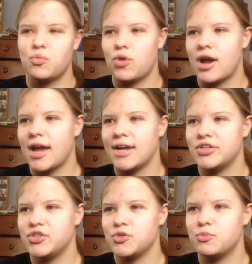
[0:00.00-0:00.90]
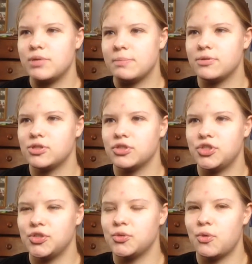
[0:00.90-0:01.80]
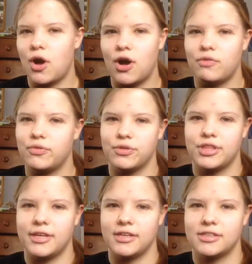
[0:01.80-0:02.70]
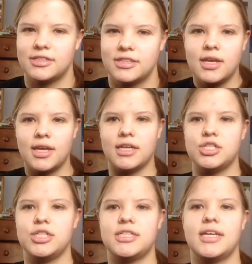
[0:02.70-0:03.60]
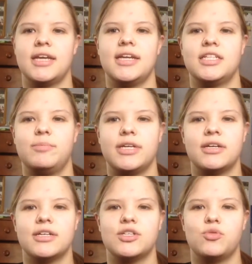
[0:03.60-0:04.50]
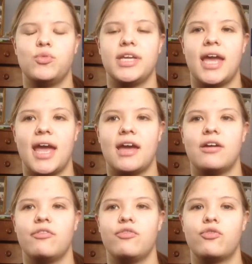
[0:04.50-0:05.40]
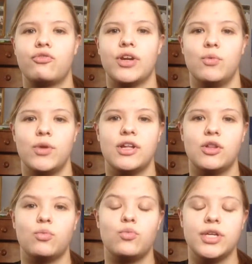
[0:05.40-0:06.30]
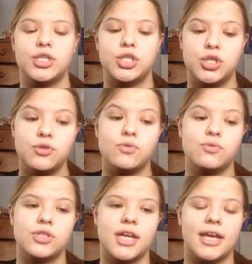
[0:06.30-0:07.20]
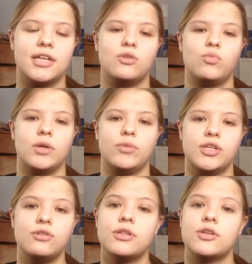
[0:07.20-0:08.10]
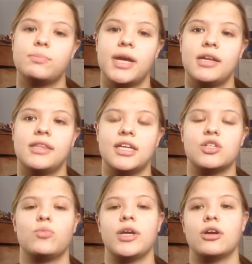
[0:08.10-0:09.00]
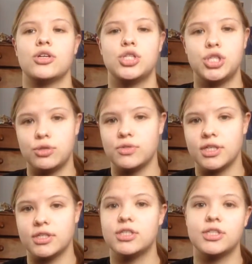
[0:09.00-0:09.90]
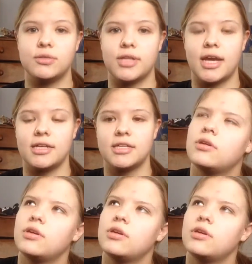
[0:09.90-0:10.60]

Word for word: Why do people do awful things? And she said it's because we have free will, we choose, and when we do those bad things, we are choosing to do that.